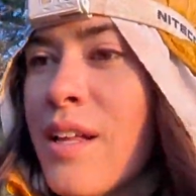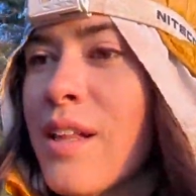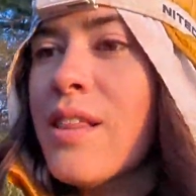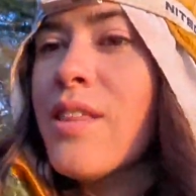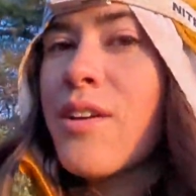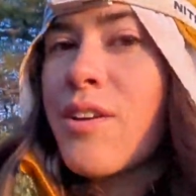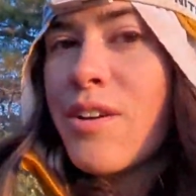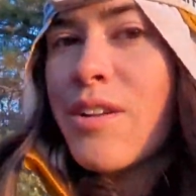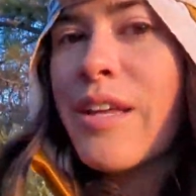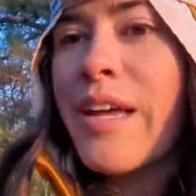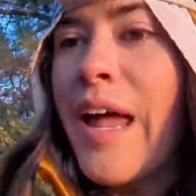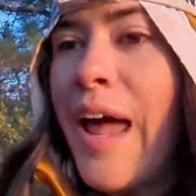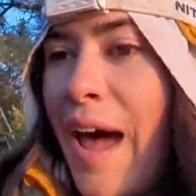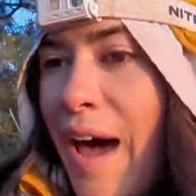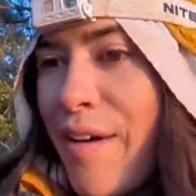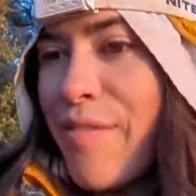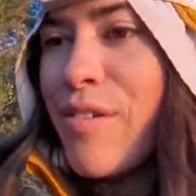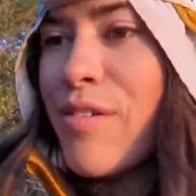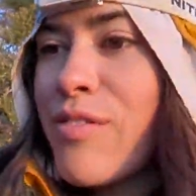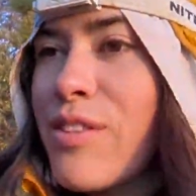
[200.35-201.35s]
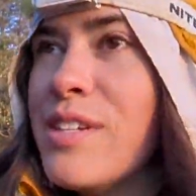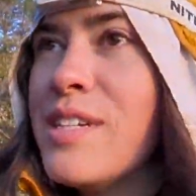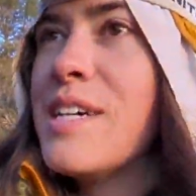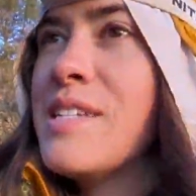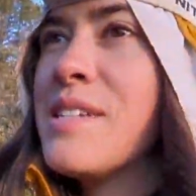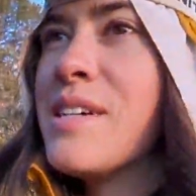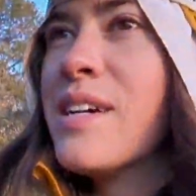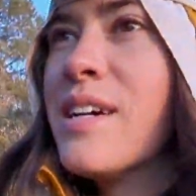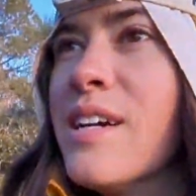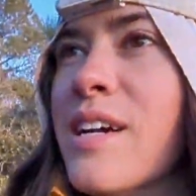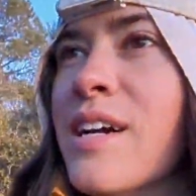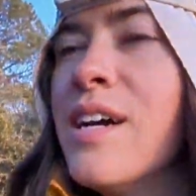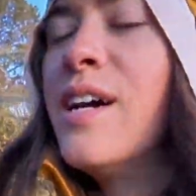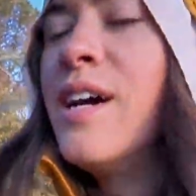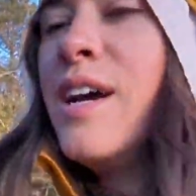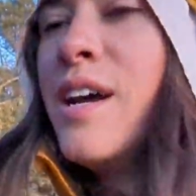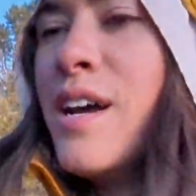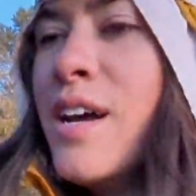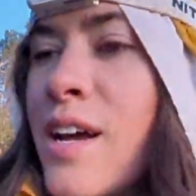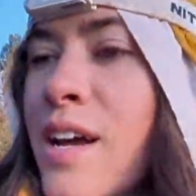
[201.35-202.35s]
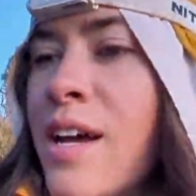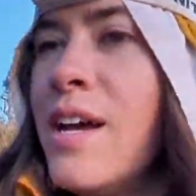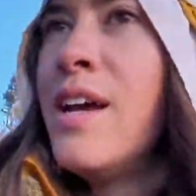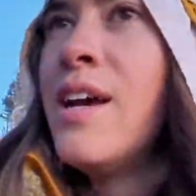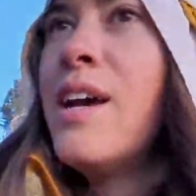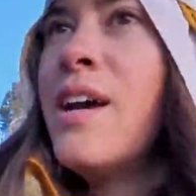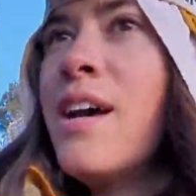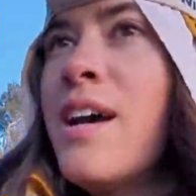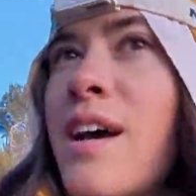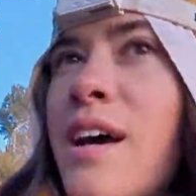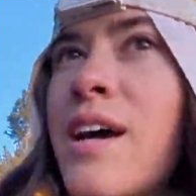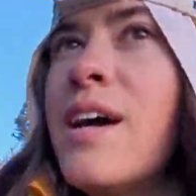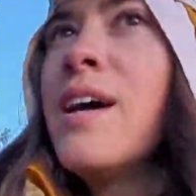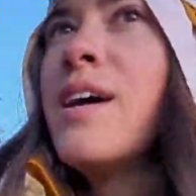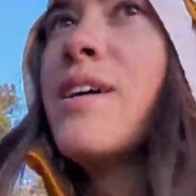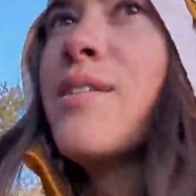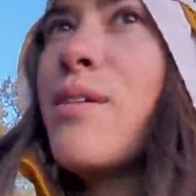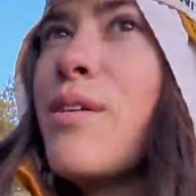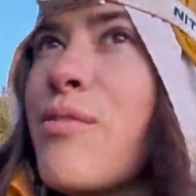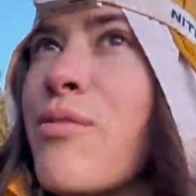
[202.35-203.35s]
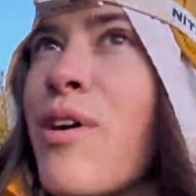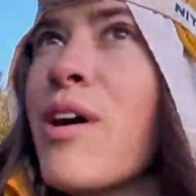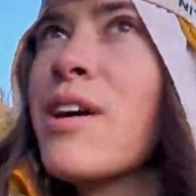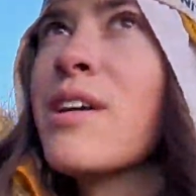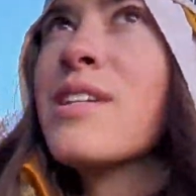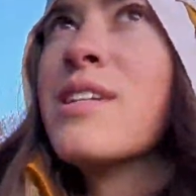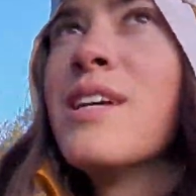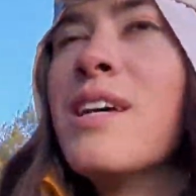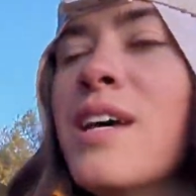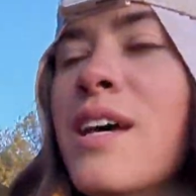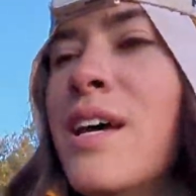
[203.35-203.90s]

literally half of the desert. We've walked,